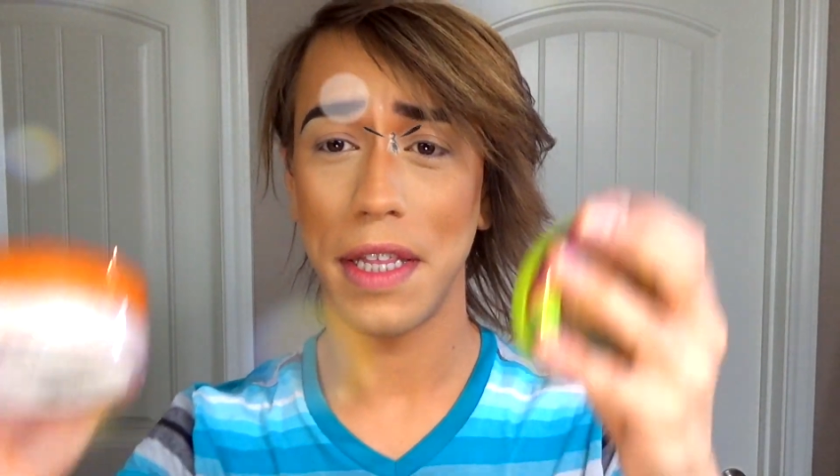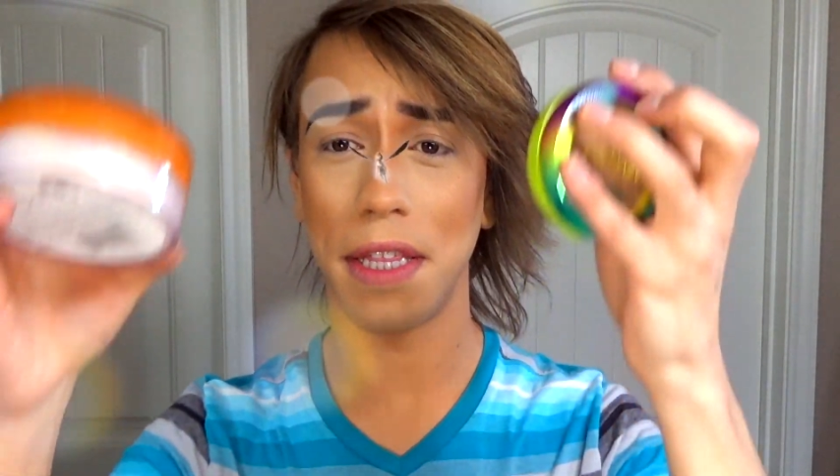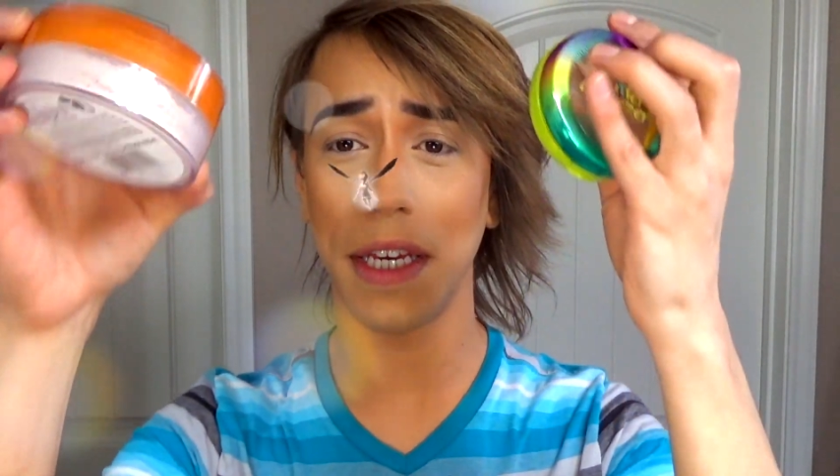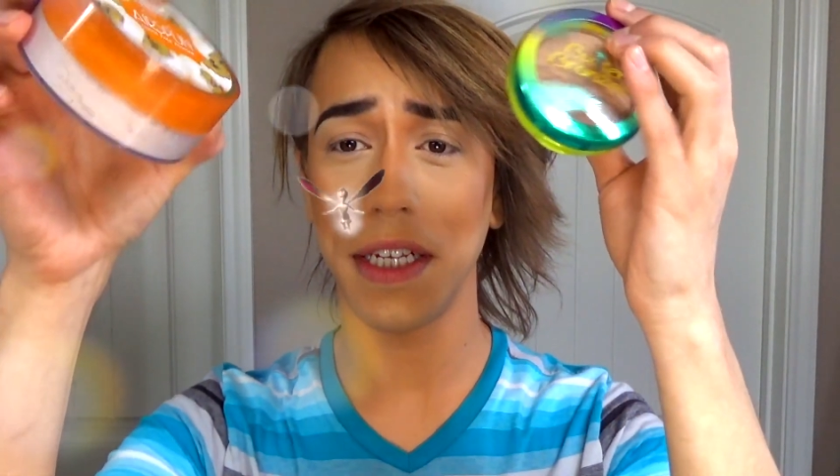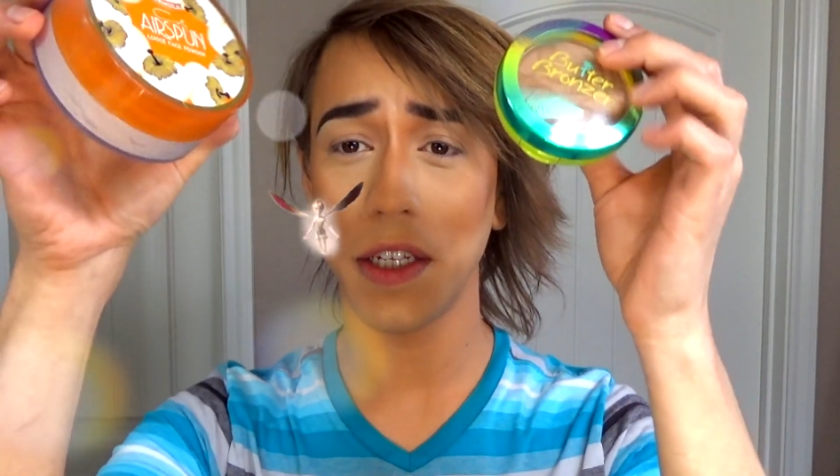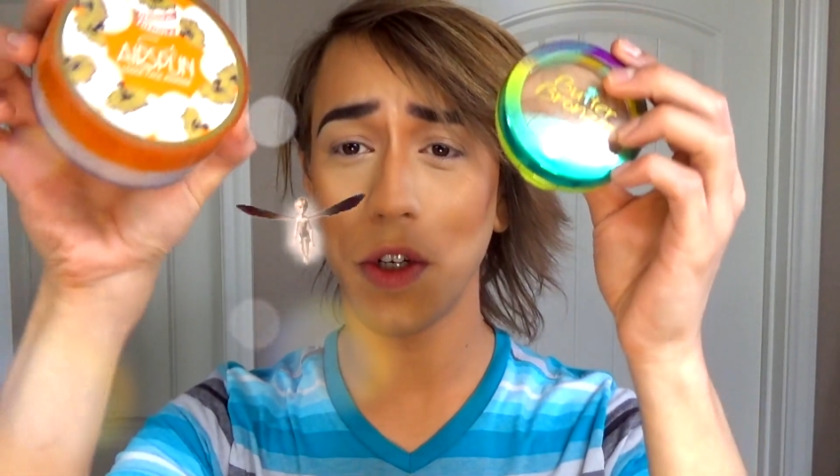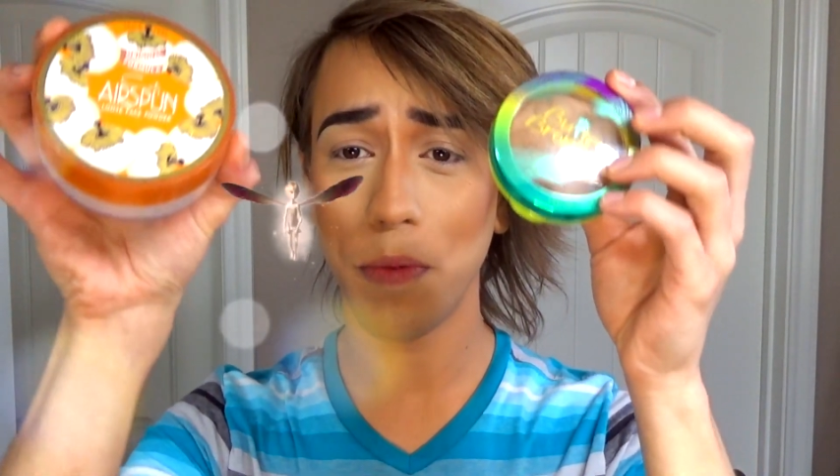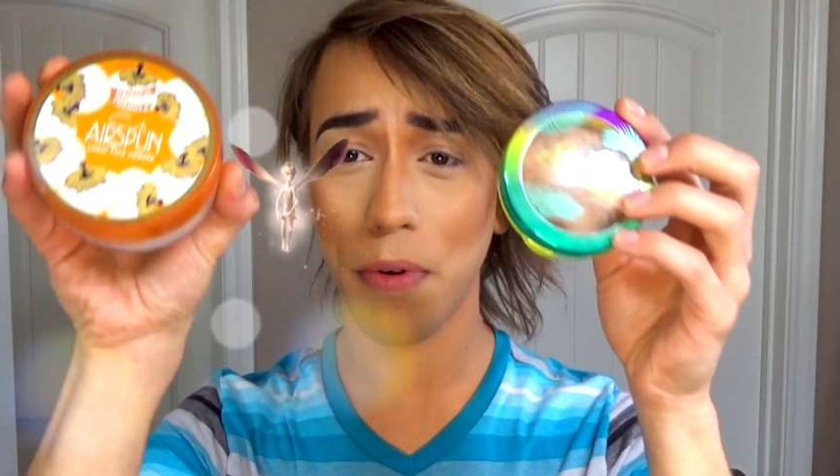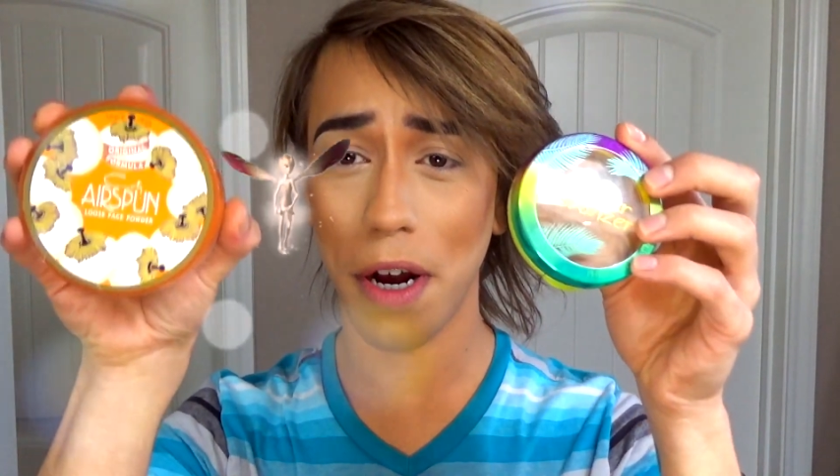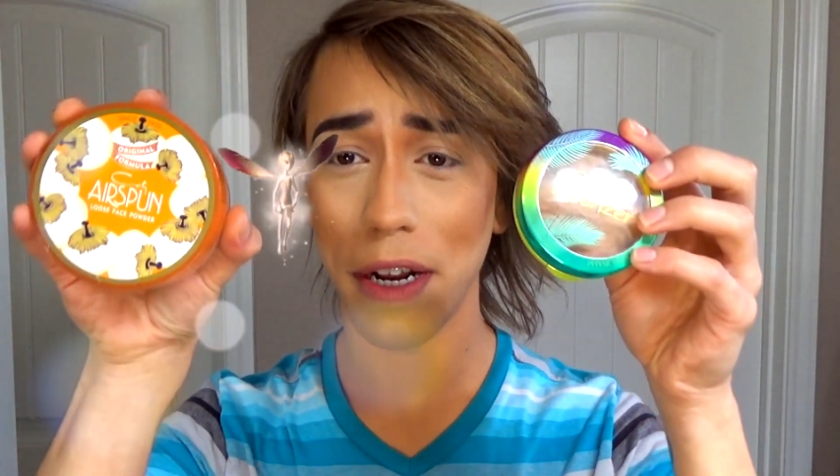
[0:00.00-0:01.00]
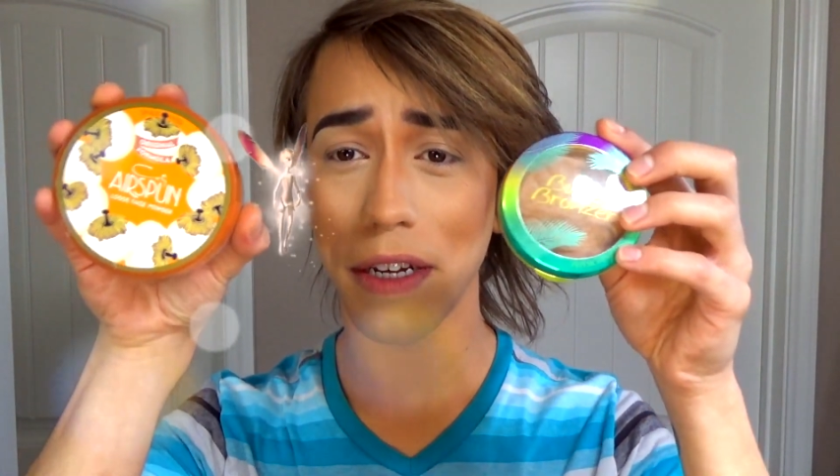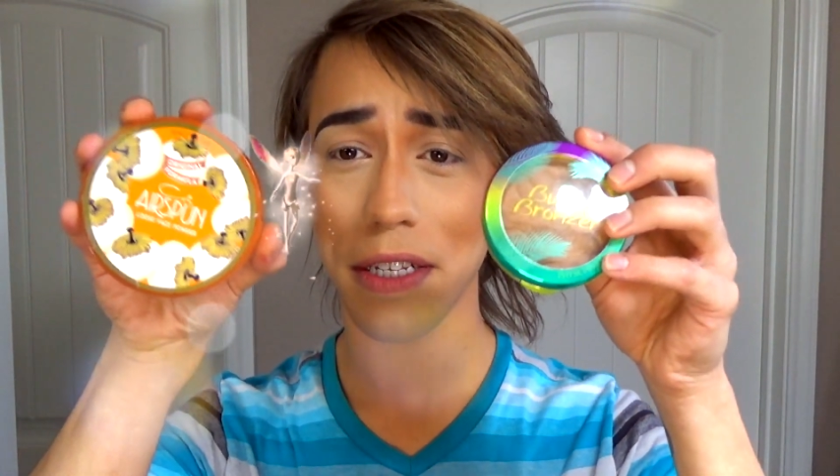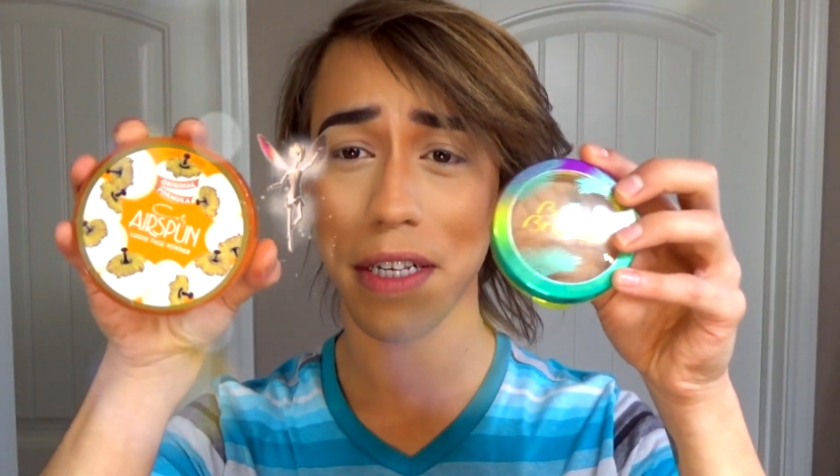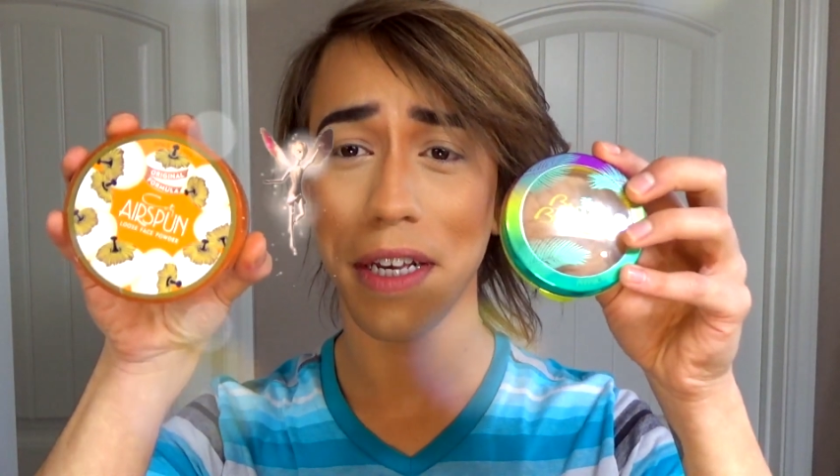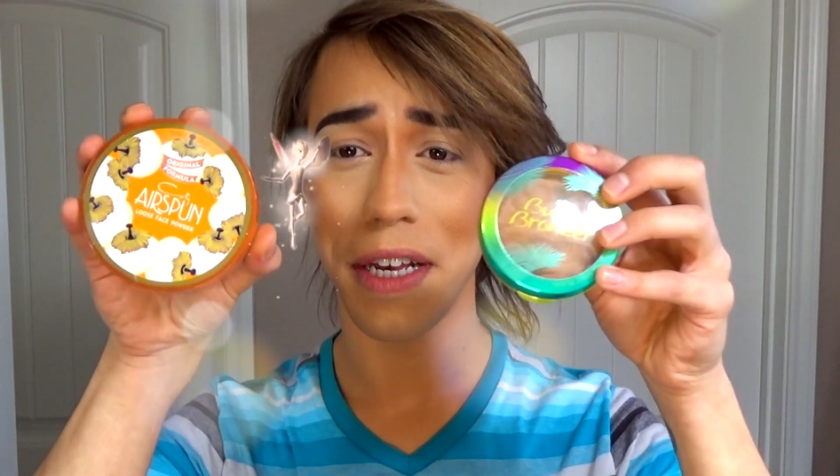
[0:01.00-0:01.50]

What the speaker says: these two products,